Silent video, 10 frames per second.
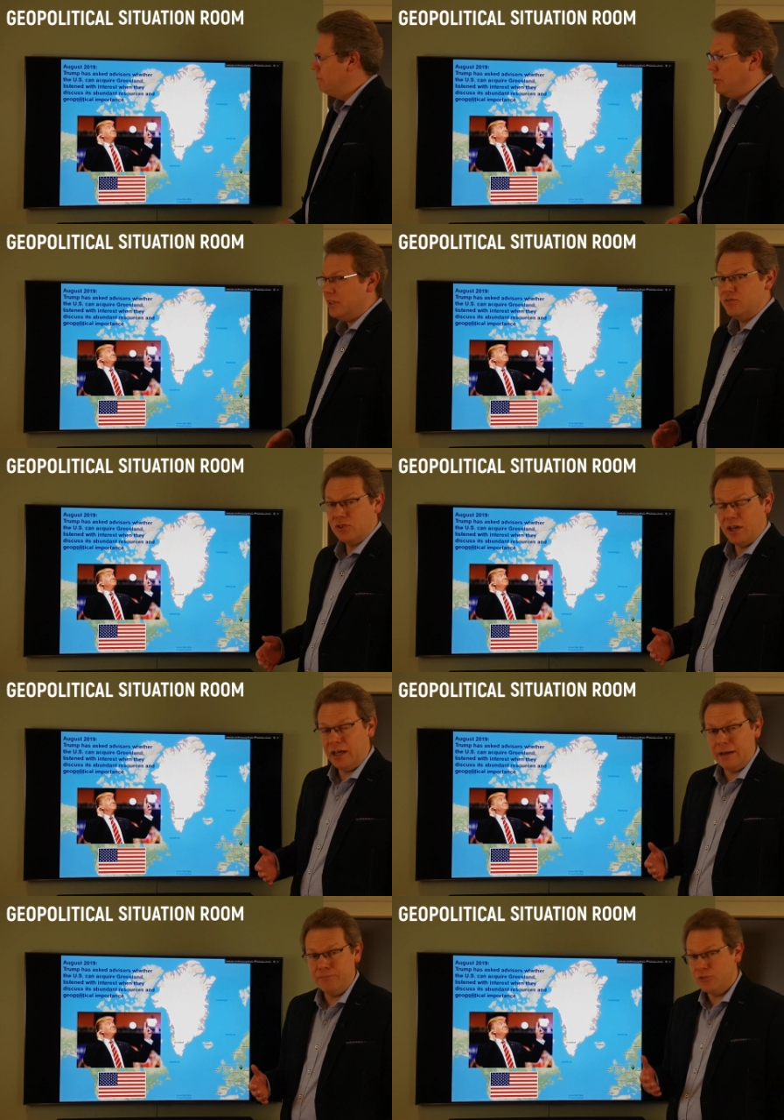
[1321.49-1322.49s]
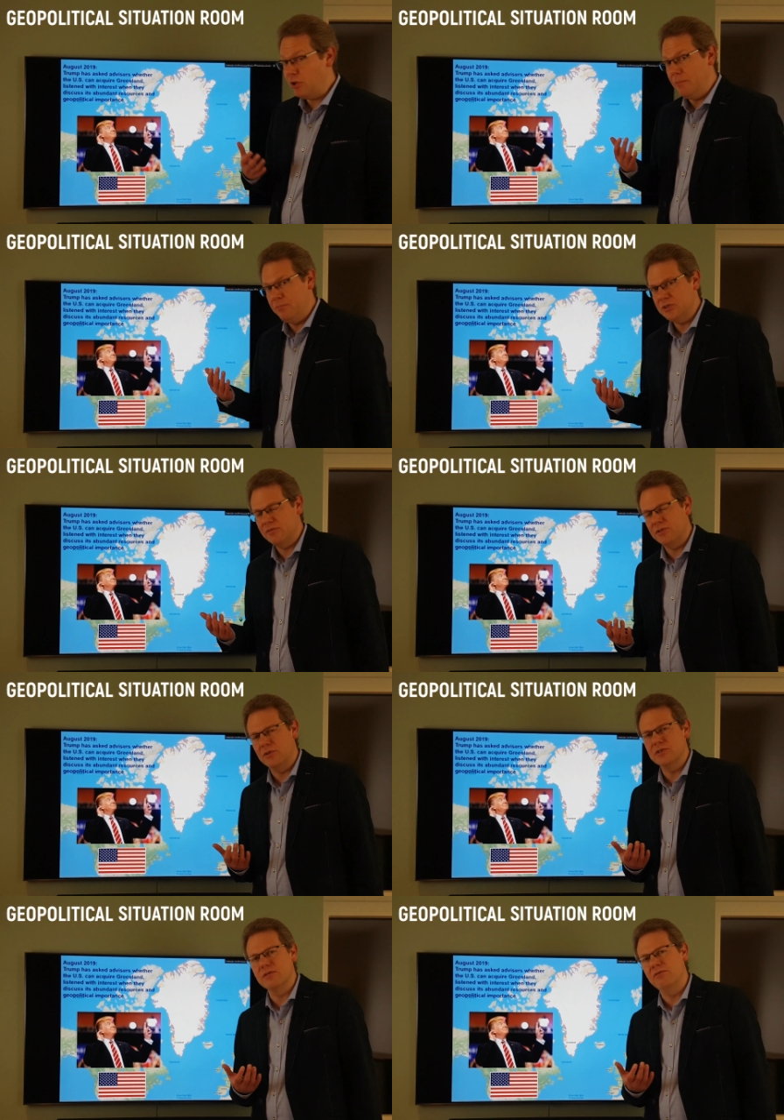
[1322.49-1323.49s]
But Trump was, of
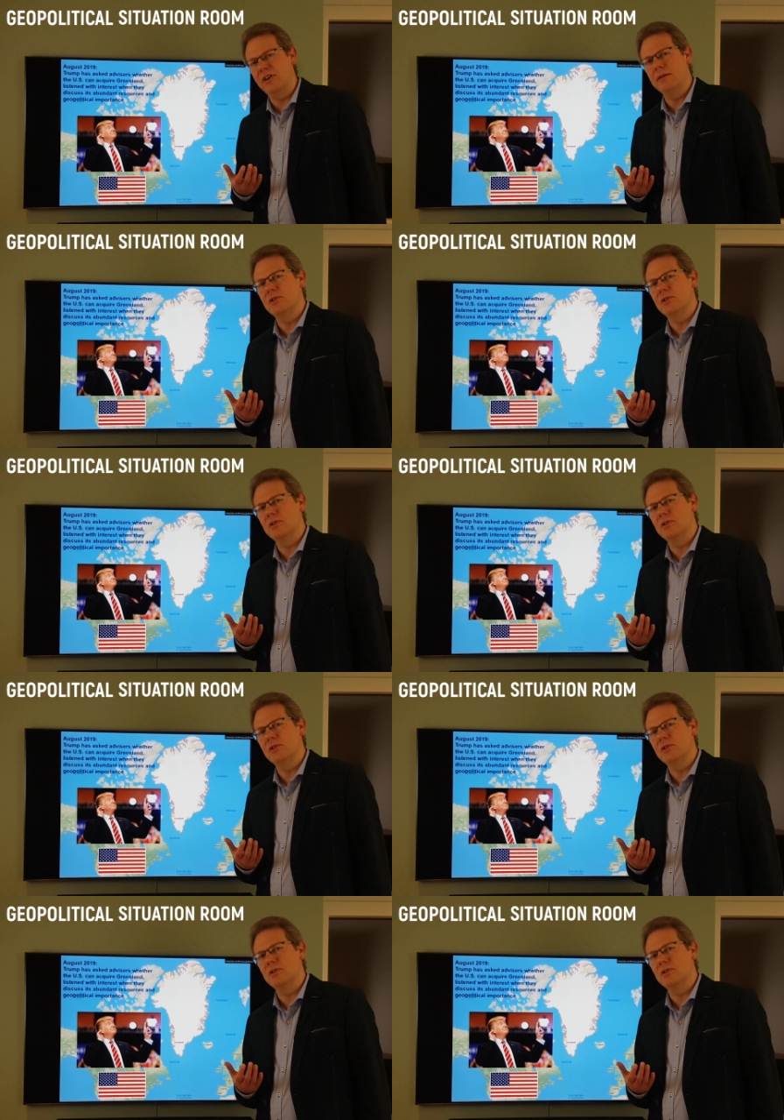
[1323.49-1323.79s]
course, very